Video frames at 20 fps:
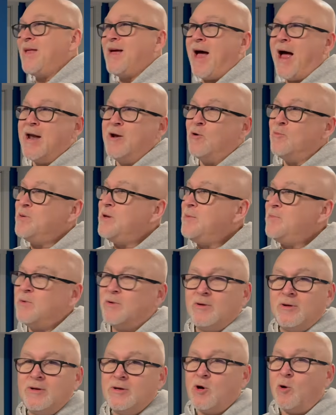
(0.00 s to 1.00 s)
I know
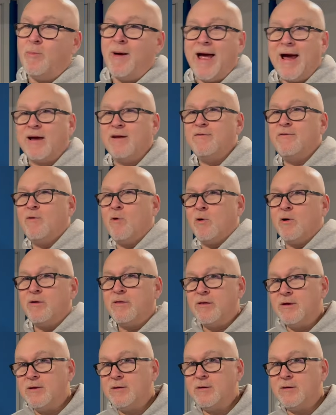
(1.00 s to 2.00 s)
people go back and forth